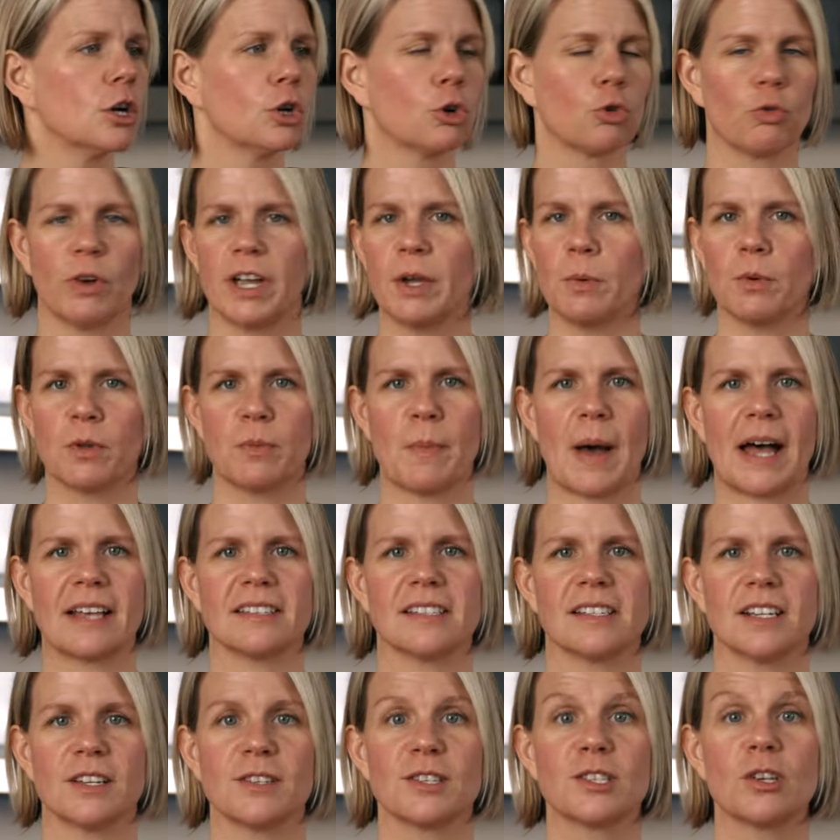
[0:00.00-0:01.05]
Great with
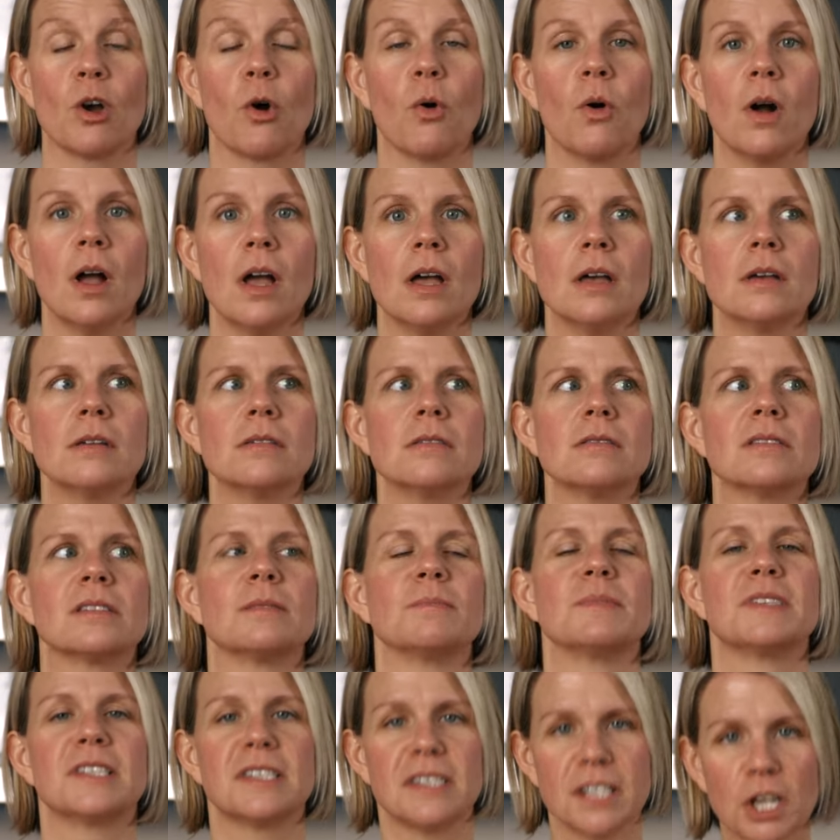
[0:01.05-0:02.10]
pasta. So,
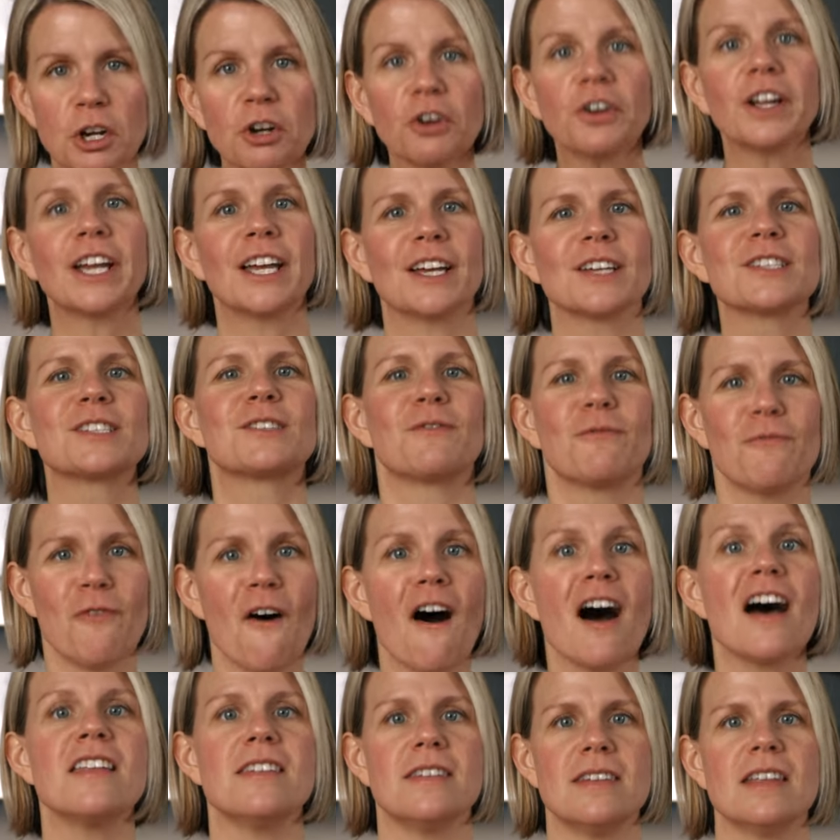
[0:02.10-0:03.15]
some serious
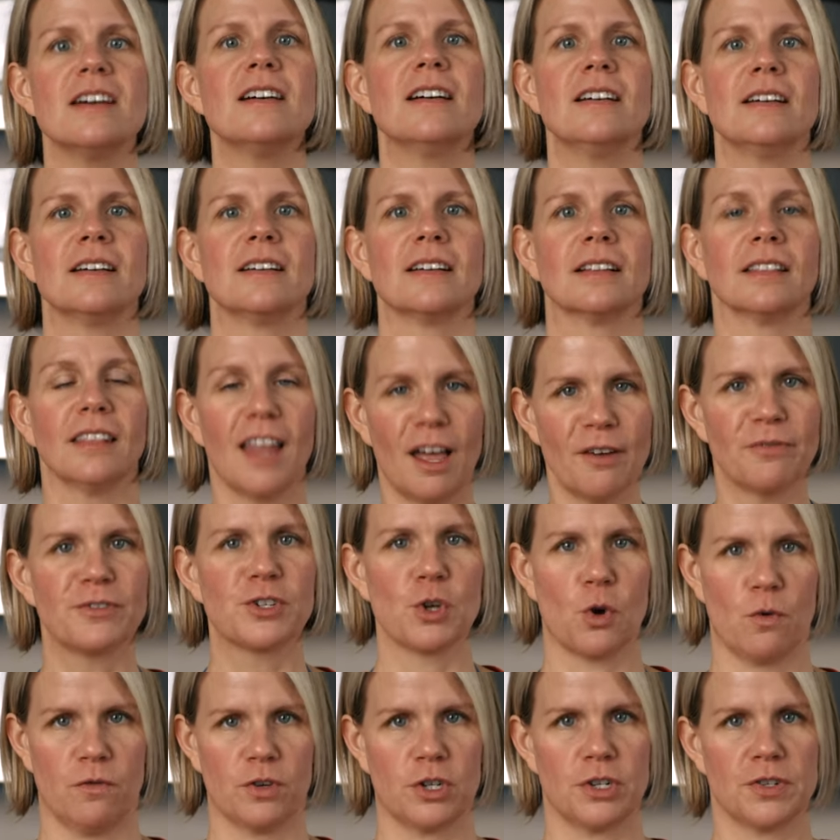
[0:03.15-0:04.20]
fun
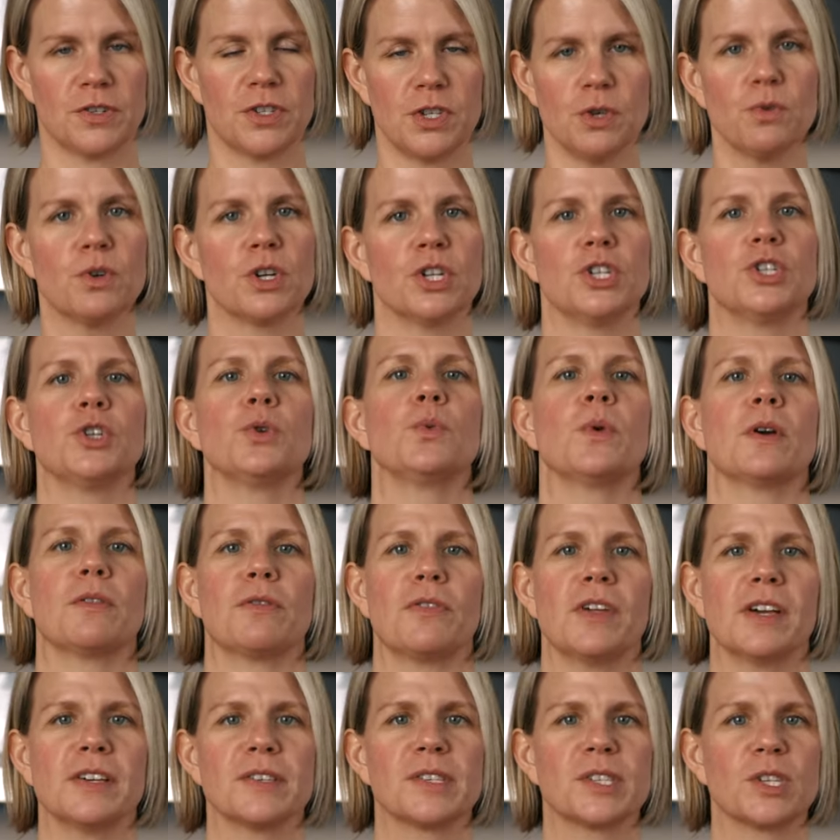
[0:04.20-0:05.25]
leftovers you can do
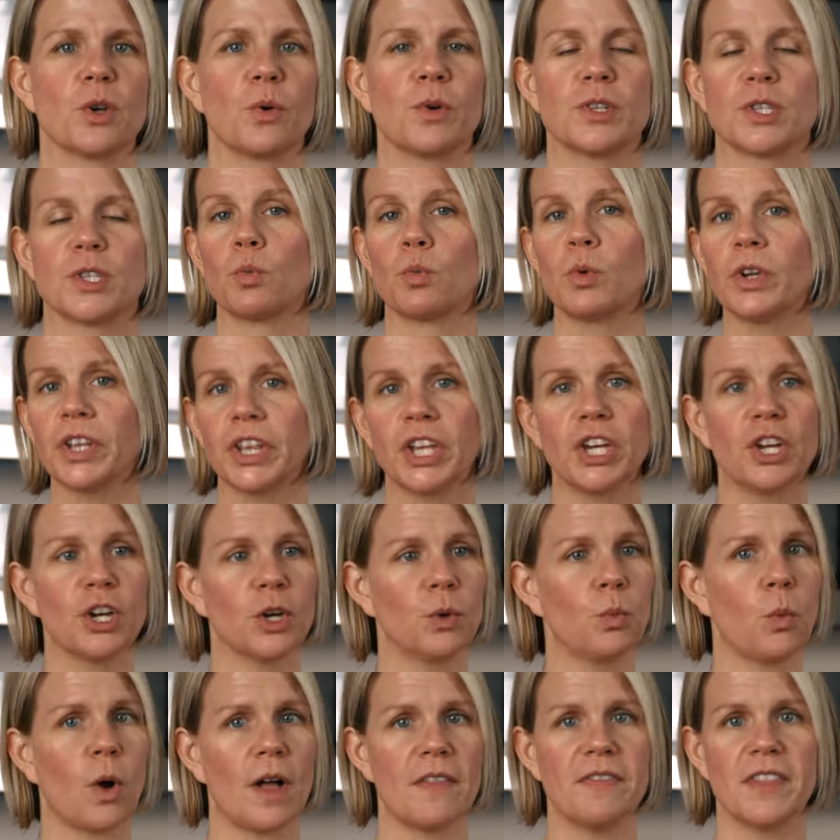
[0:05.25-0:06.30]
with this. So really
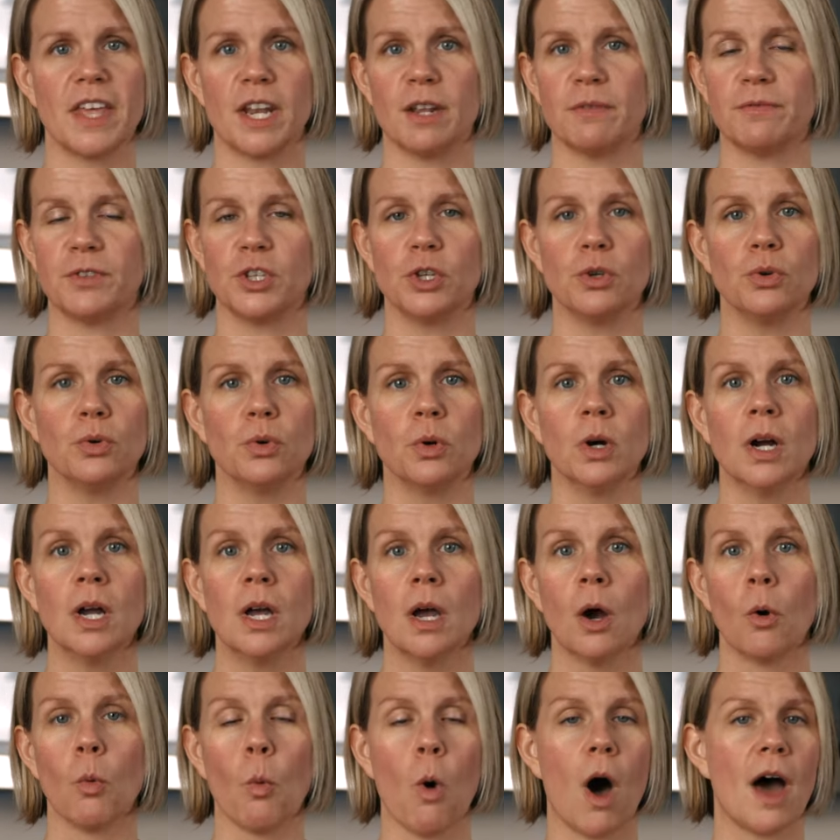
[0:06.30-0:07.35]
good one that if you
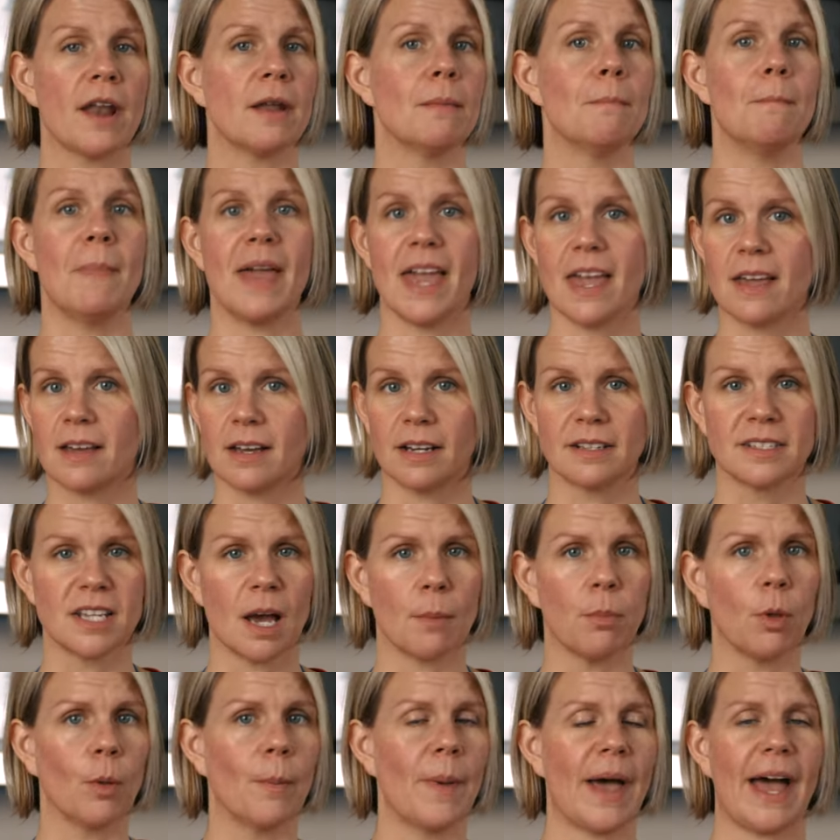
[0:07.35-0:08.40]
want to make a
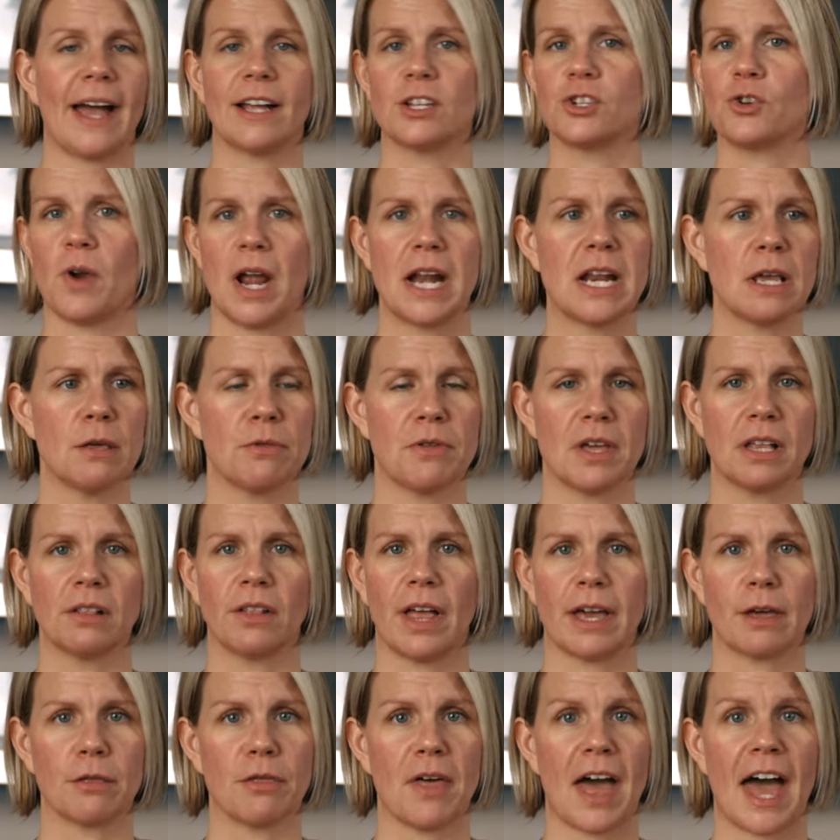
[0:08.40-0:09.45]
double batch or anything
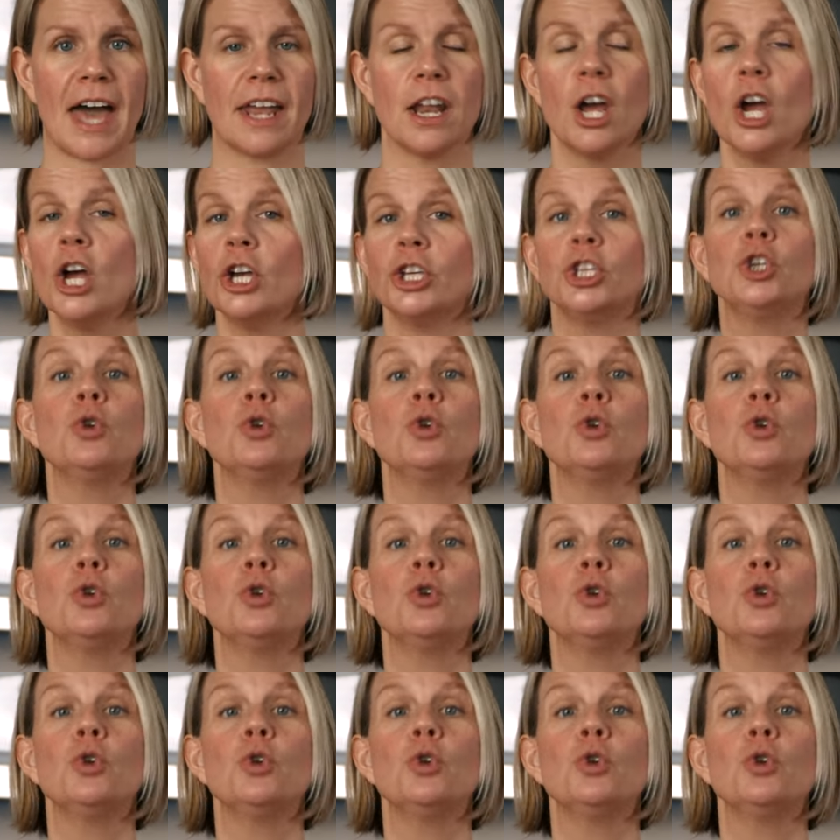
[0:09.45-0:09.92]
like that.